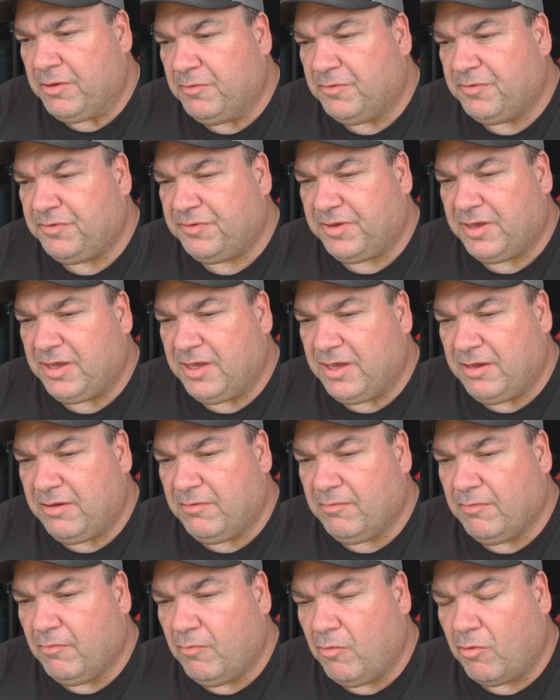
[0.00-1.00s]
you
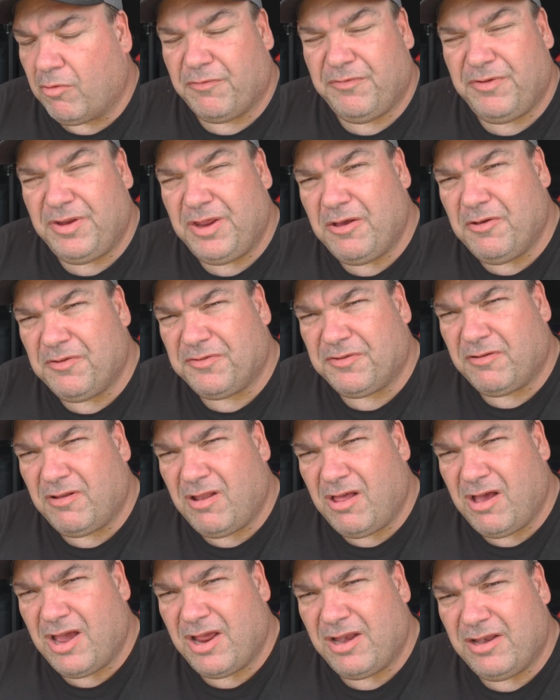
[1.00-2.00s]
see more videos
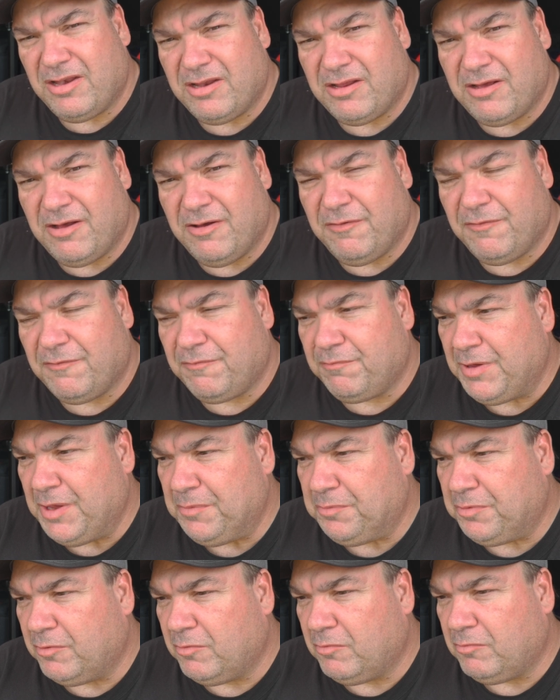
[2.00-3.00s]
online of
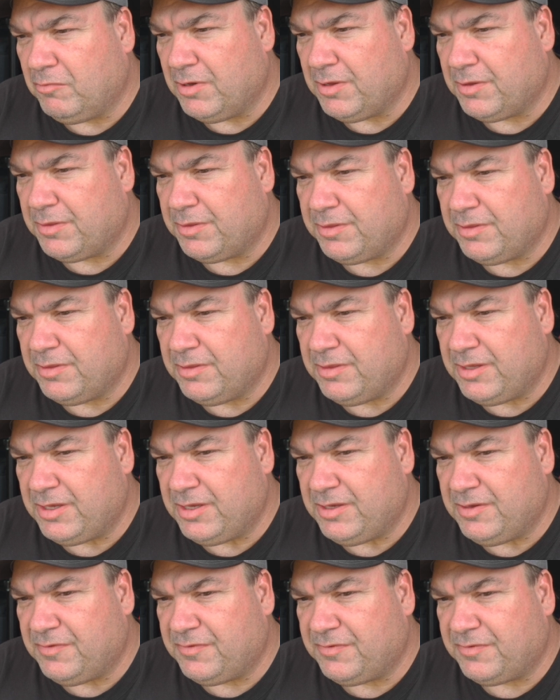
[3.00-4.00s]
people with
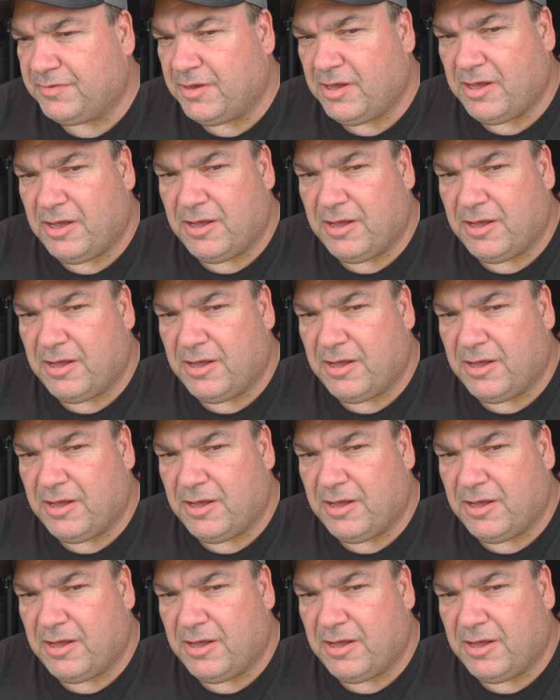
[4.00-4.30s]
these